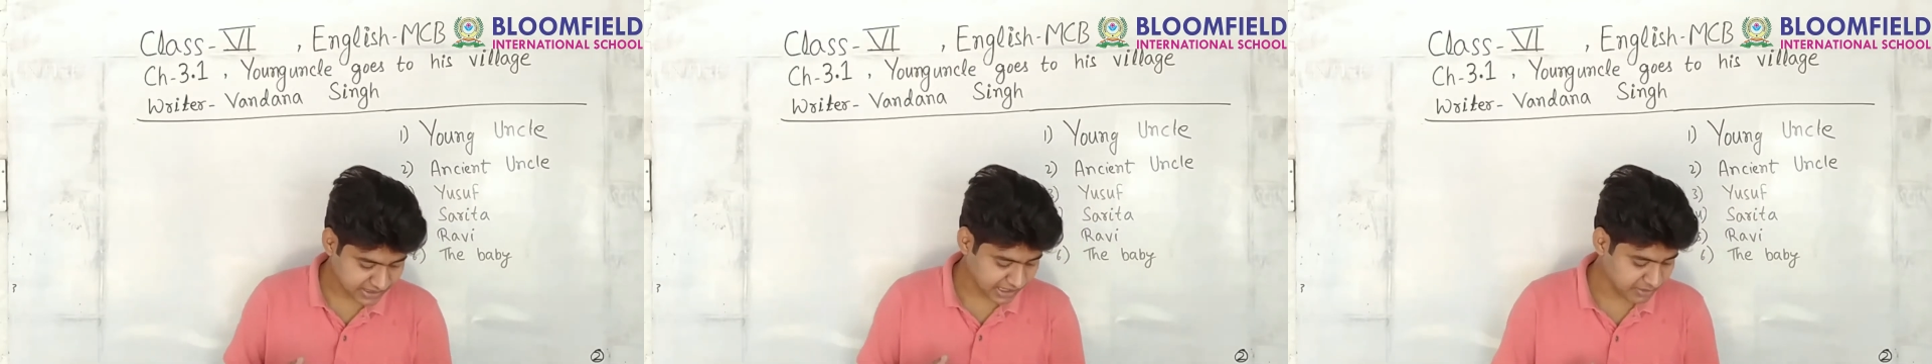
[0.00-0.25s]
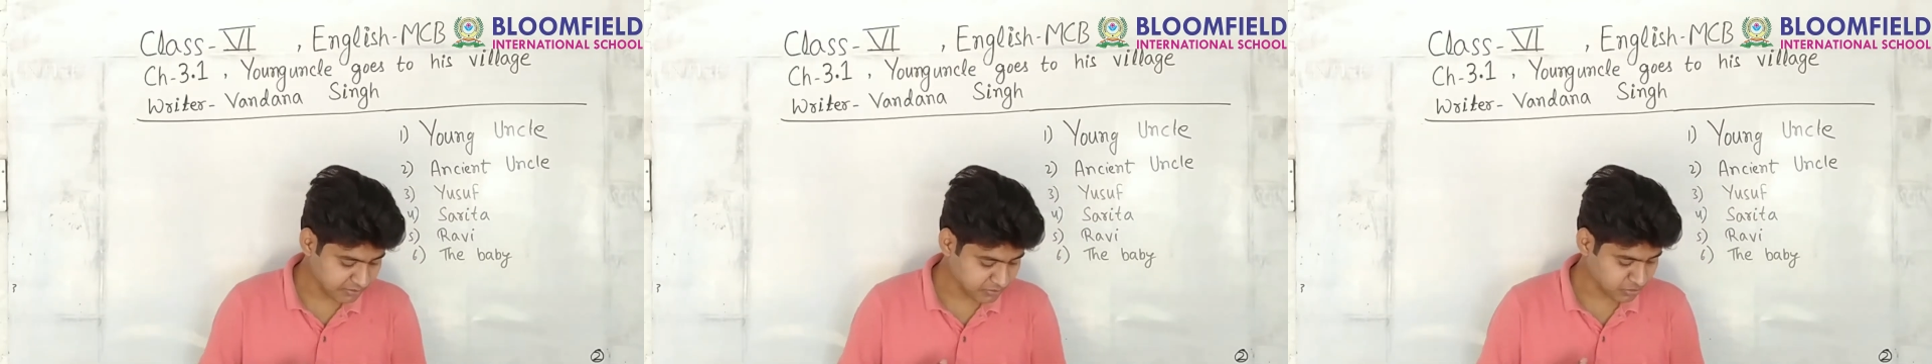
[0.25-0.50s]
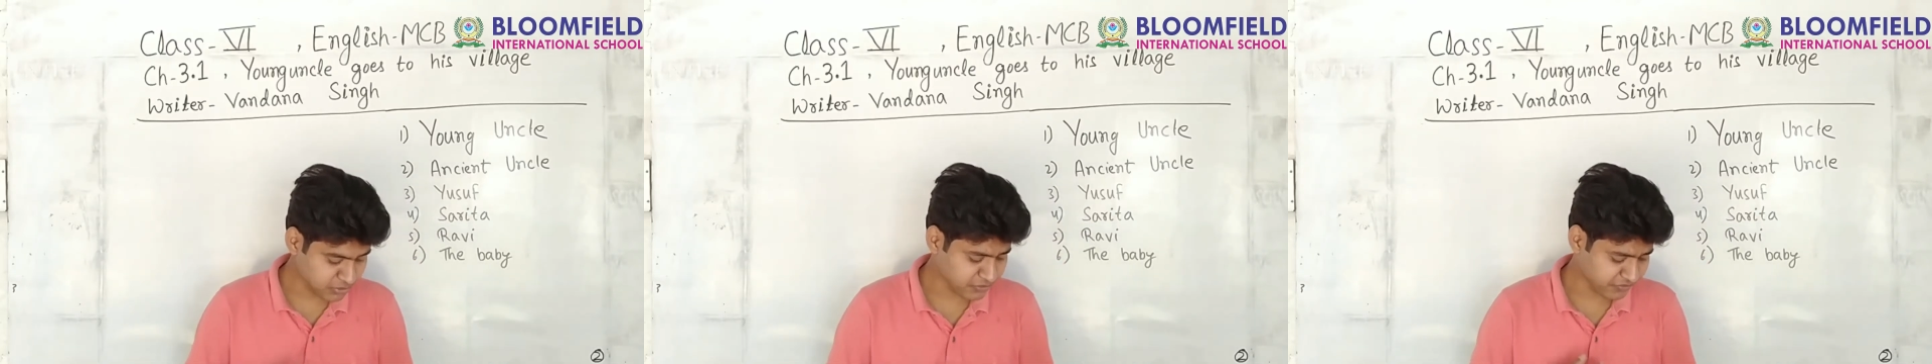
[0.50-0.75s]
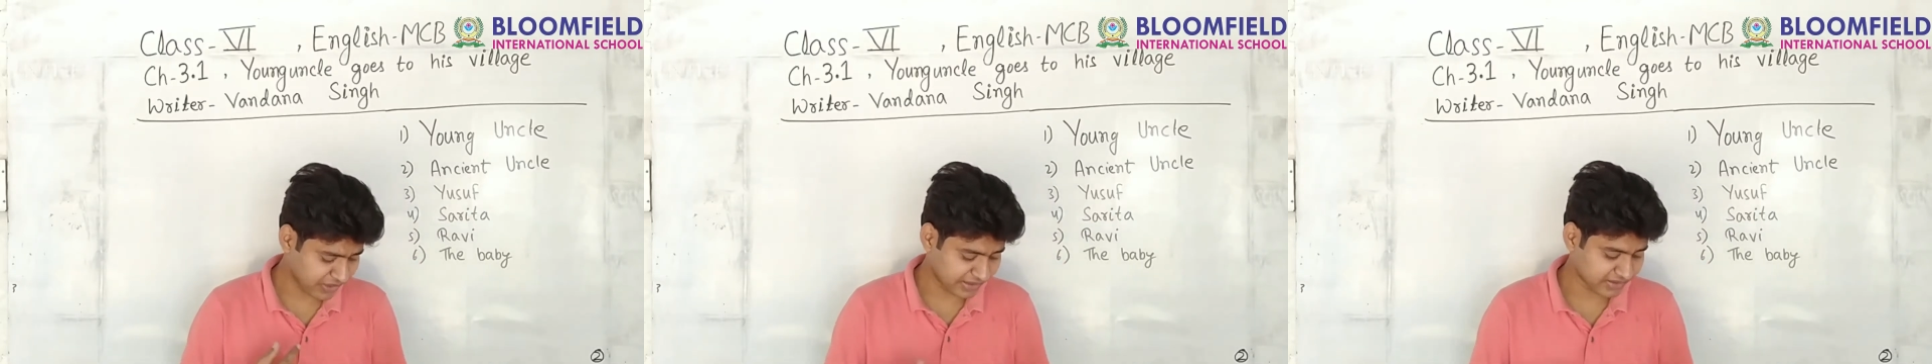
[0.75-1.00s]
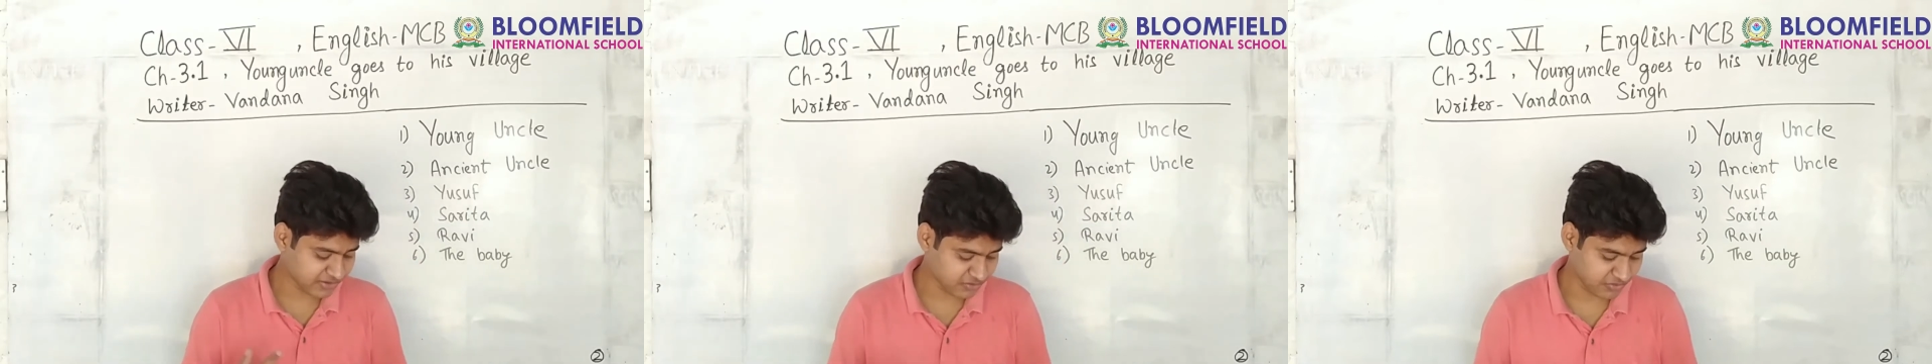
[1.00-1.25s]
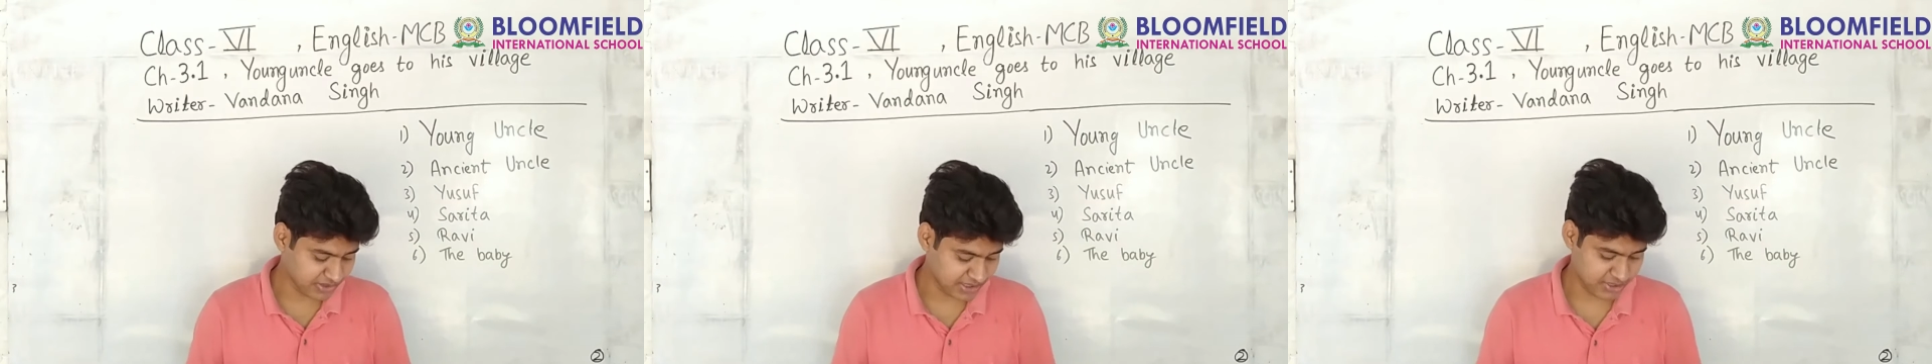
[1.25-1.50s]
time to his father's
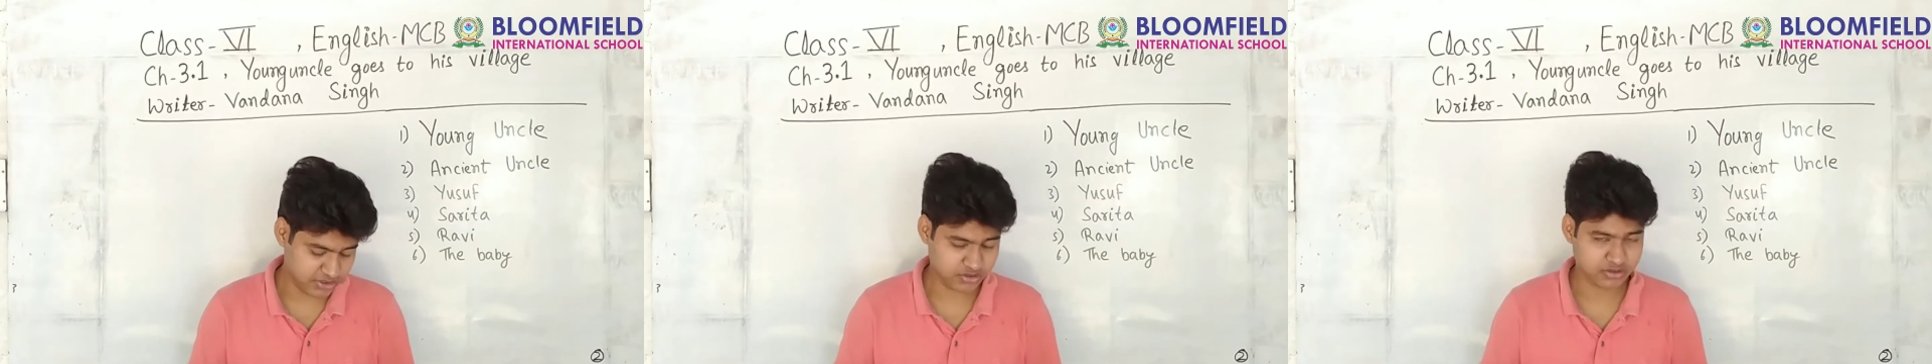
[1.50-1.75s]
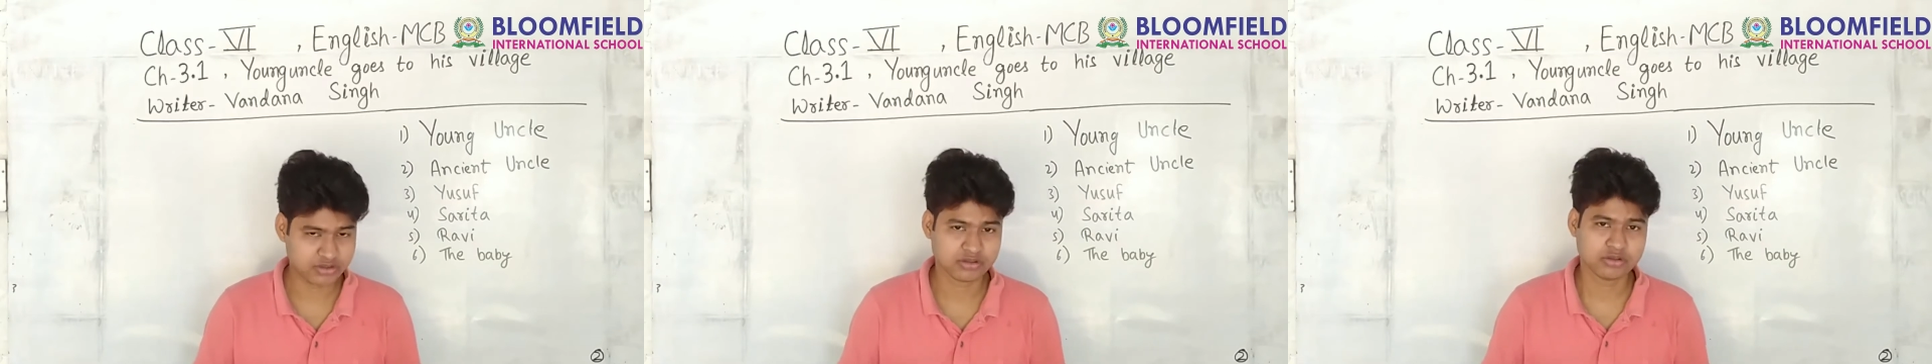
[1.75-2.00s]
village.